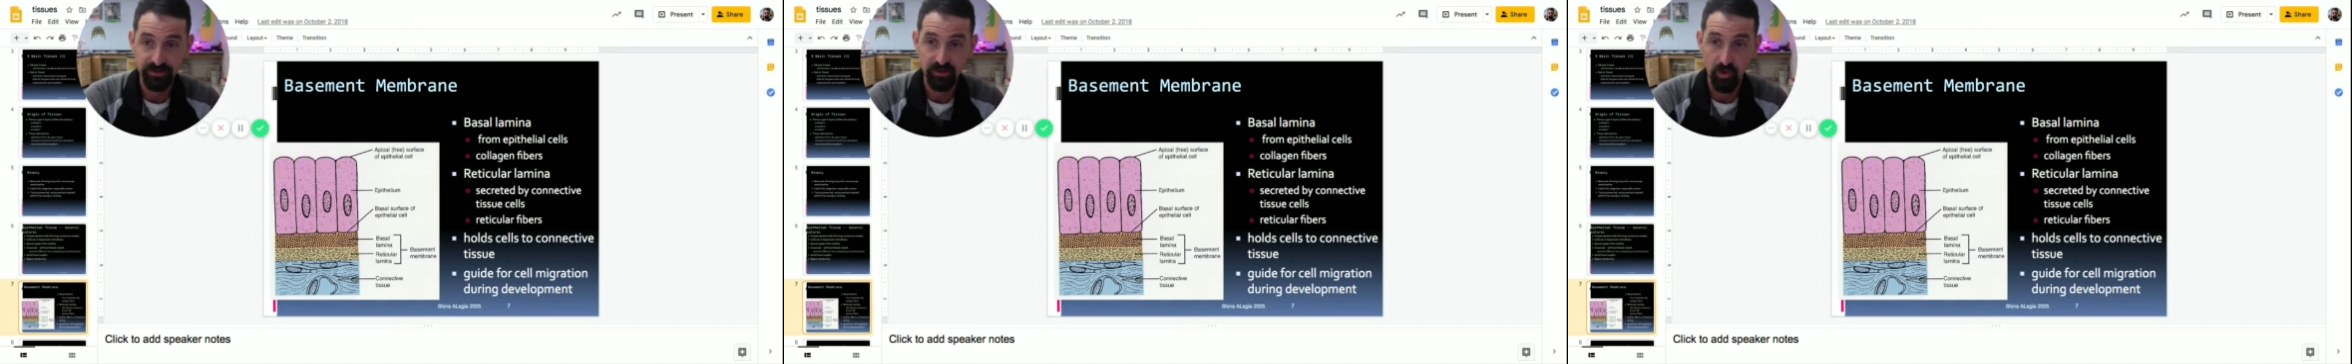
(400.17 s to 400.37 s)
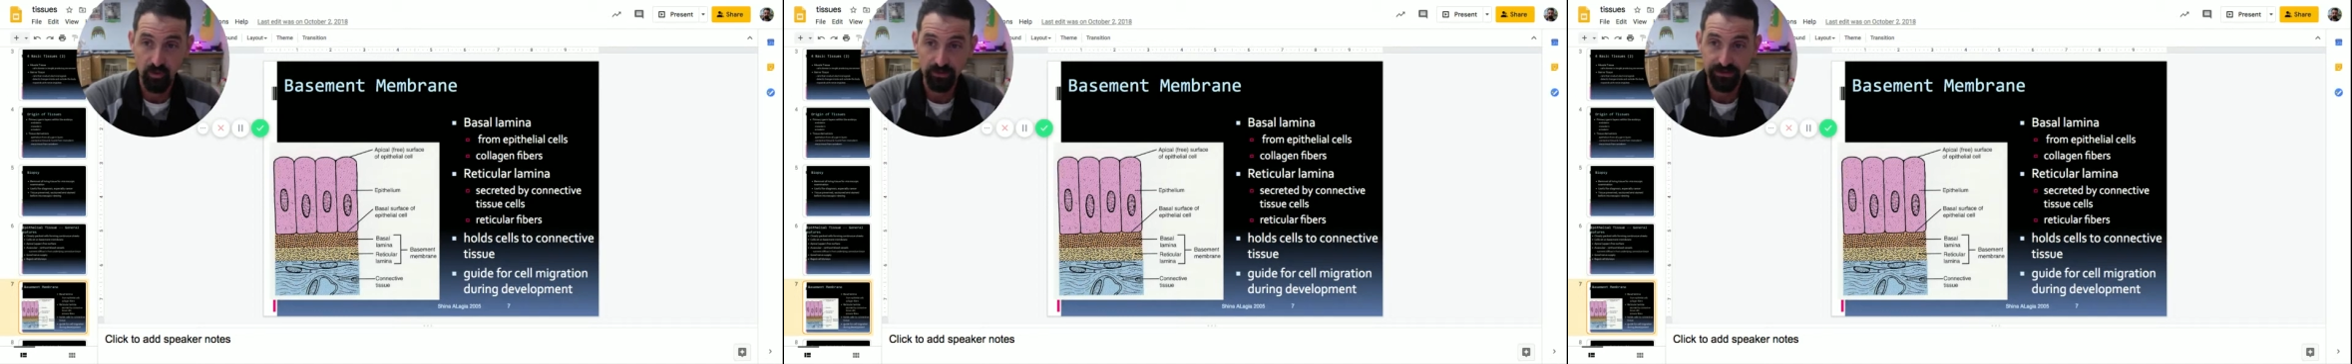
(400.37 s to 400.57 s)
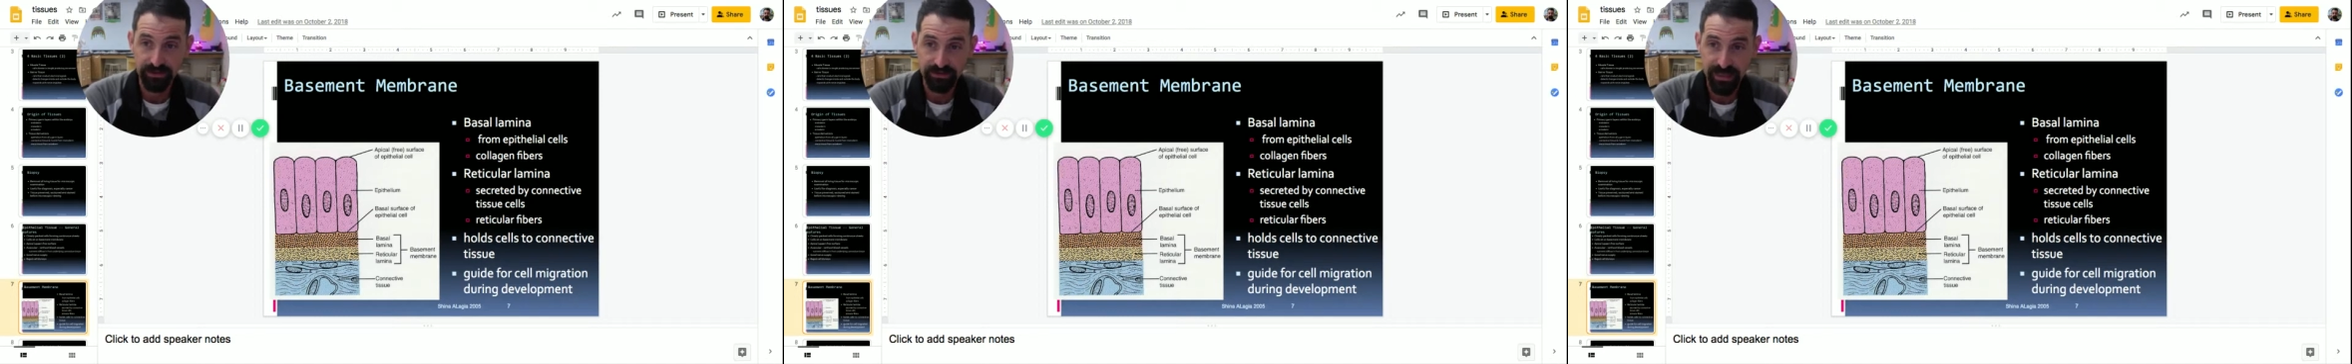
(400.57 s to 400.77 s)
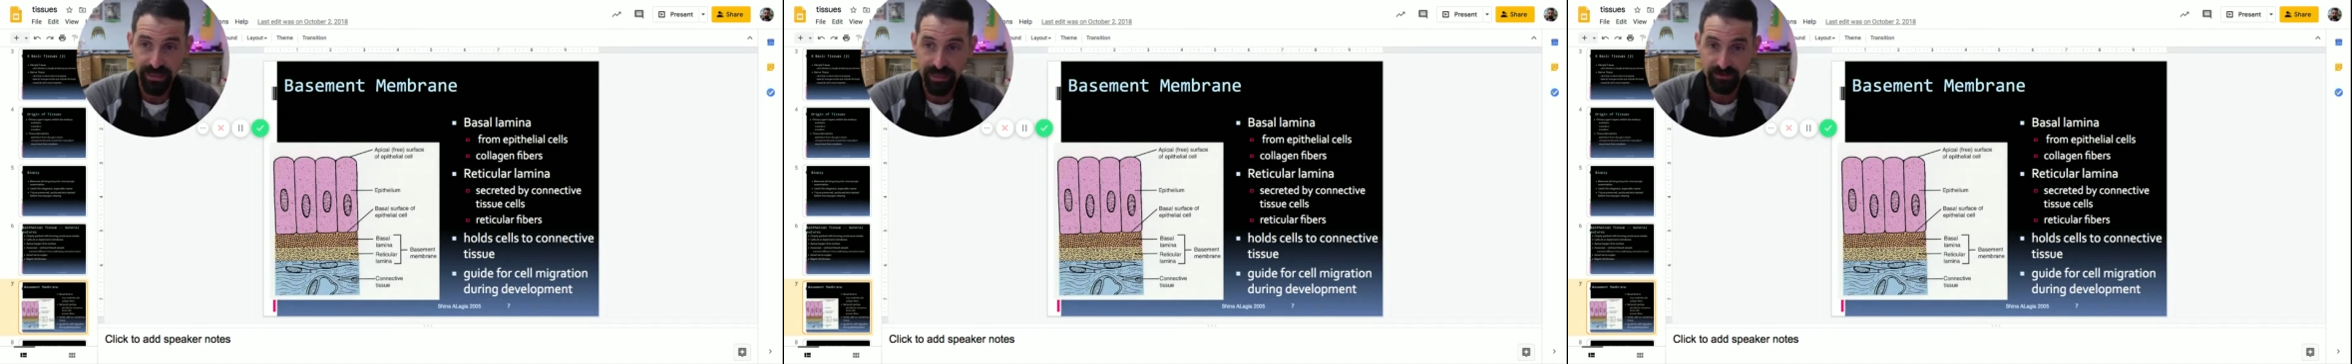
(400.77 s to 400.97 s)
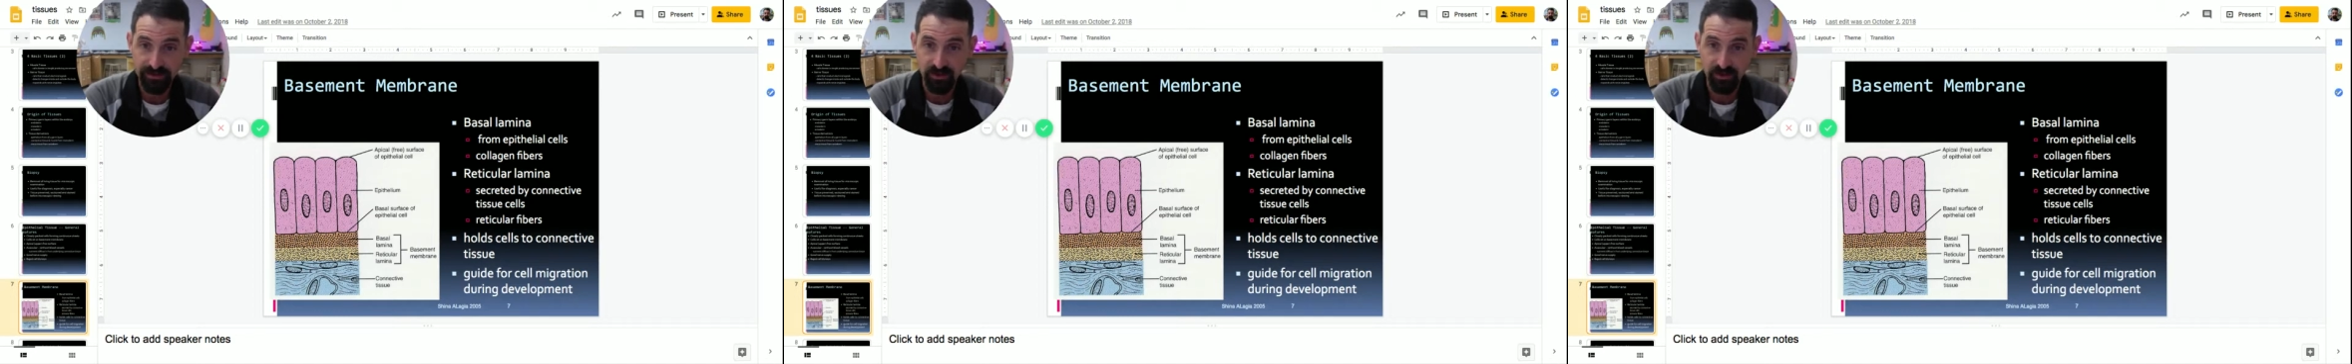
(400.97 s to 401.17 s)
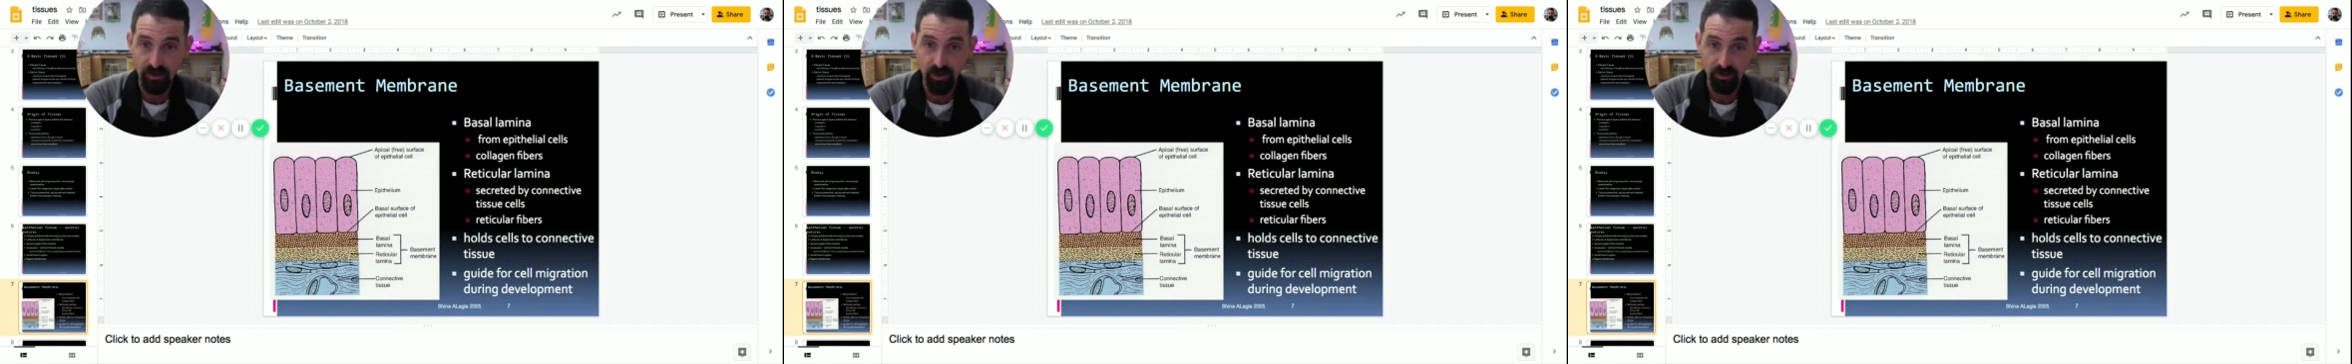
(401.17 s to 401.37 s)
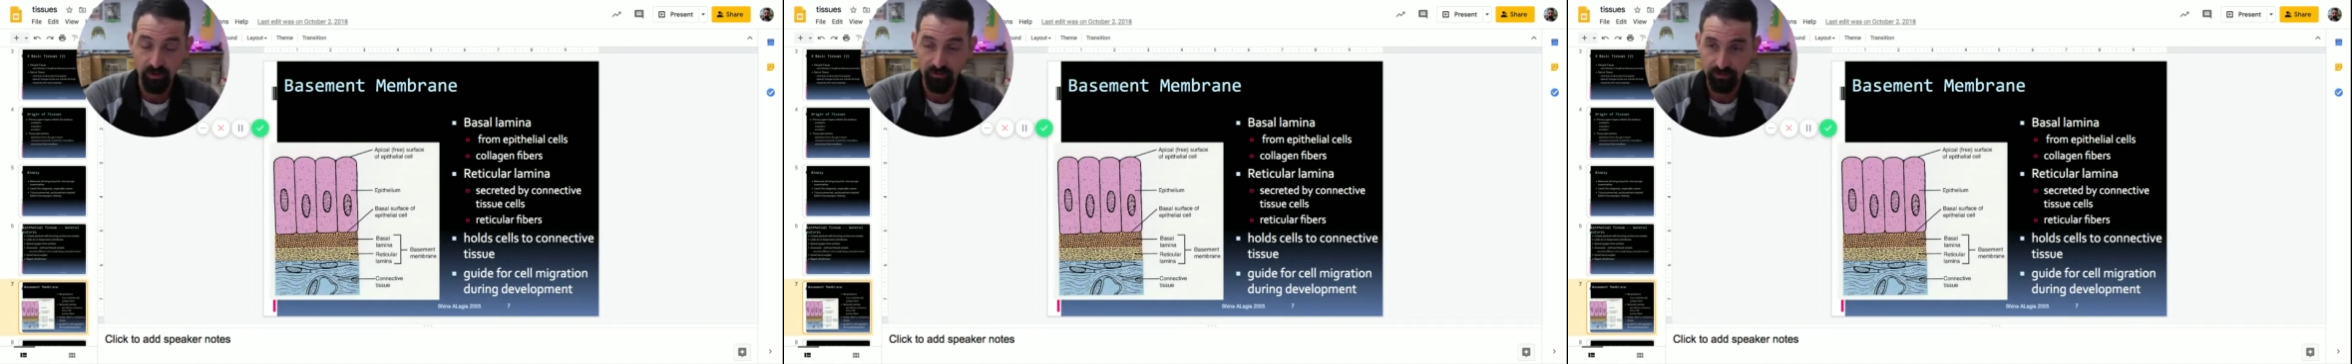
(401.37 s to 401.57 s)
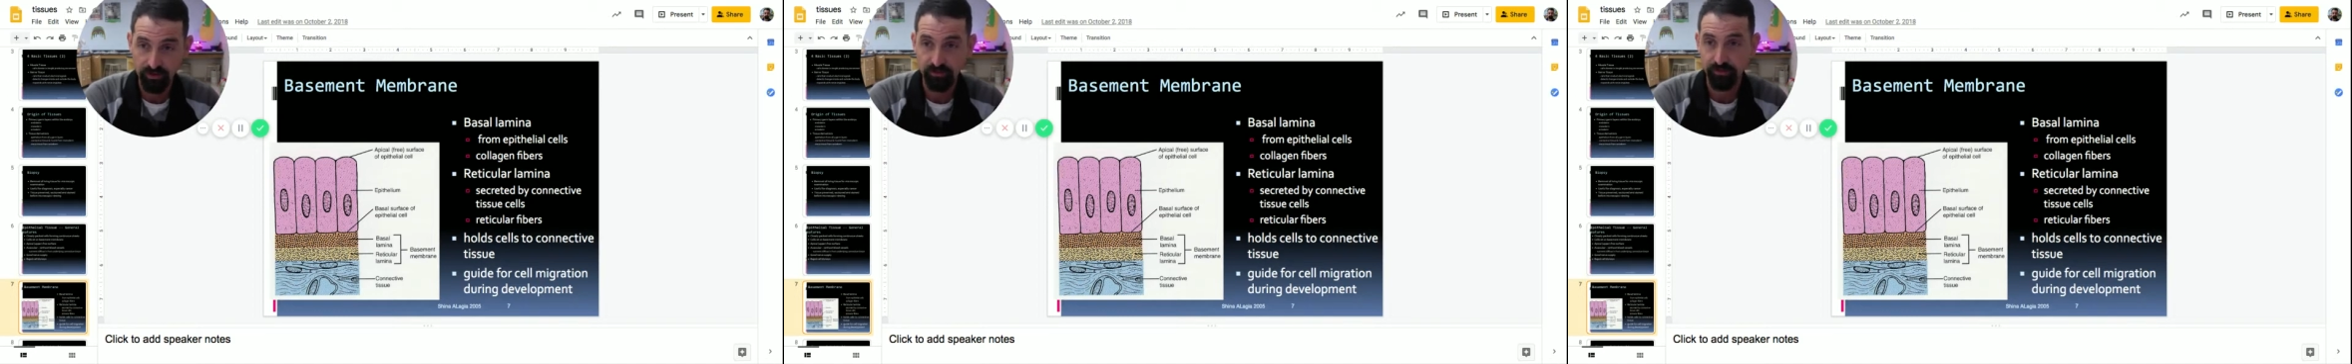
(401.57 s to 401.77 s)
totally attached all
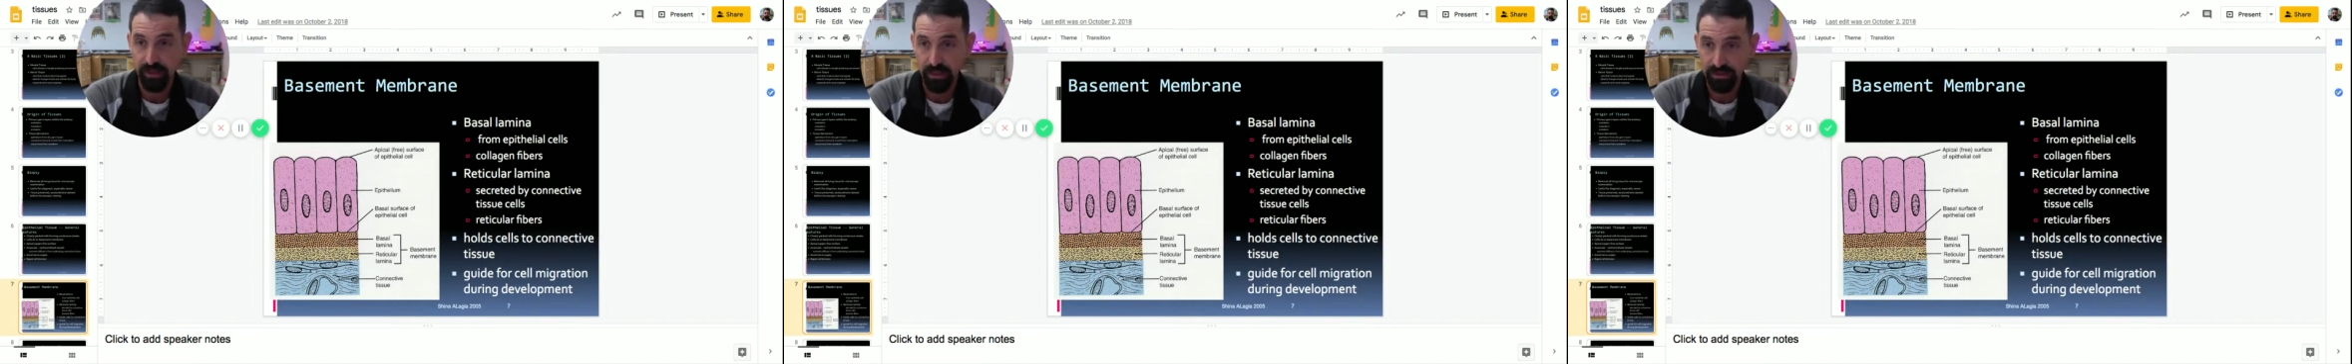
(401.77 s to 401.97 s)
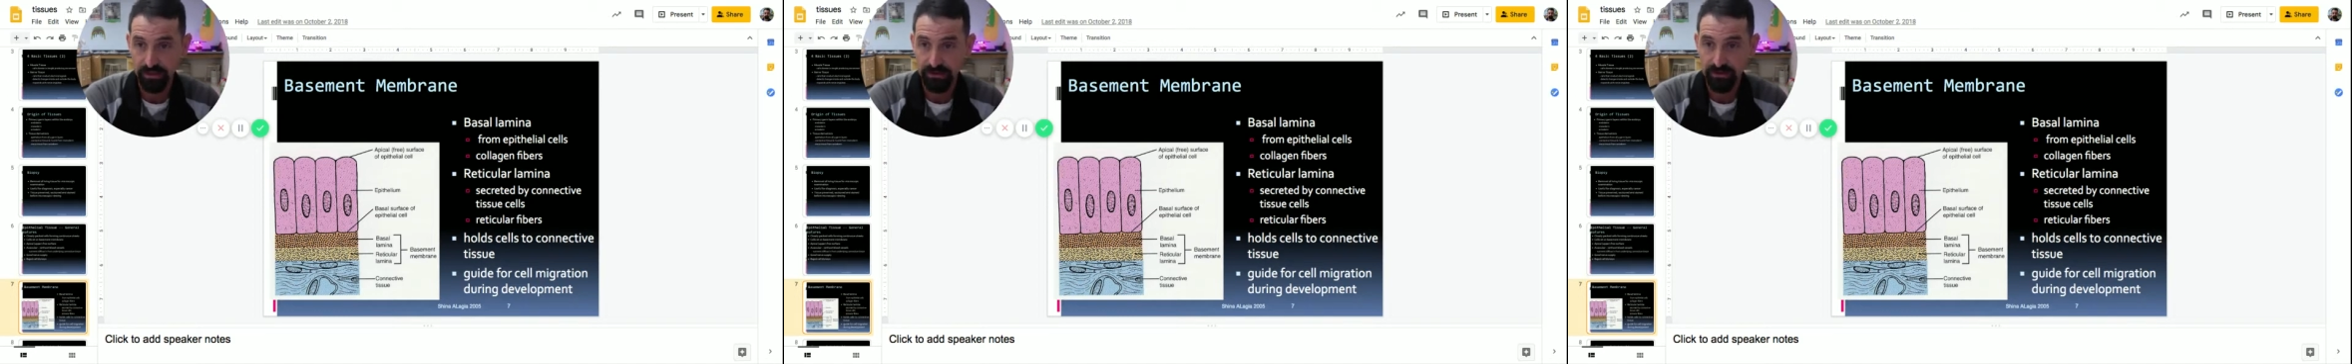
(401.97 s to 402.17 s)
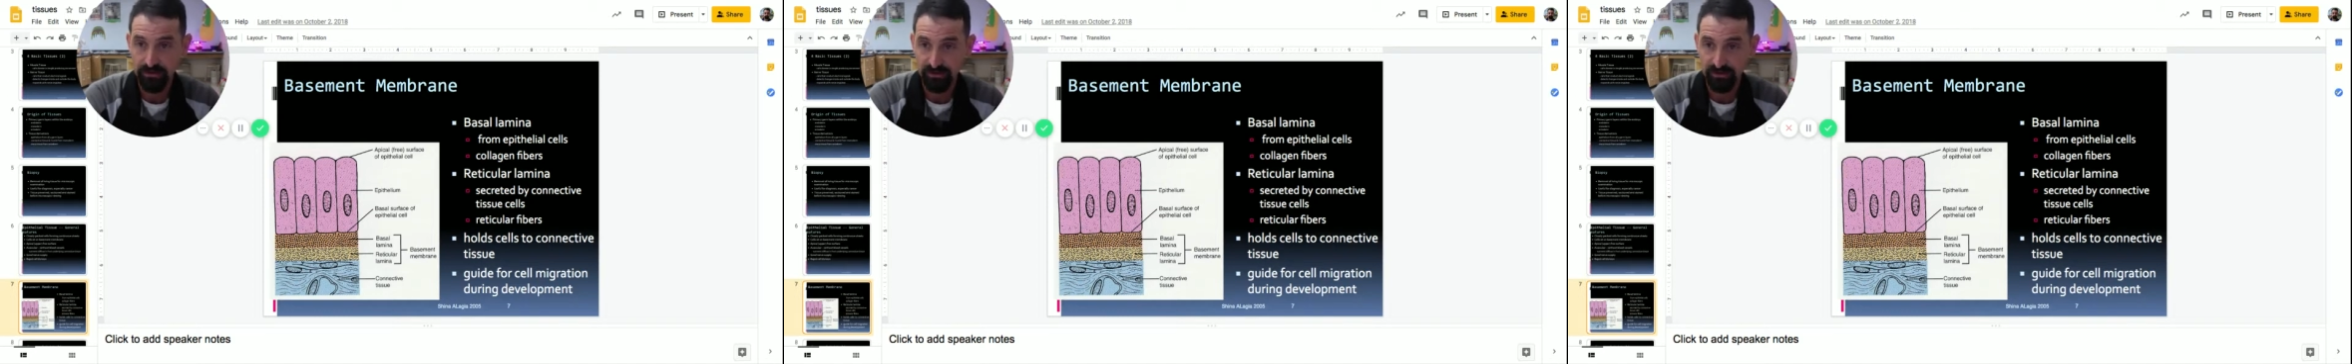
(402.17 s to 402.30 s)
over your body.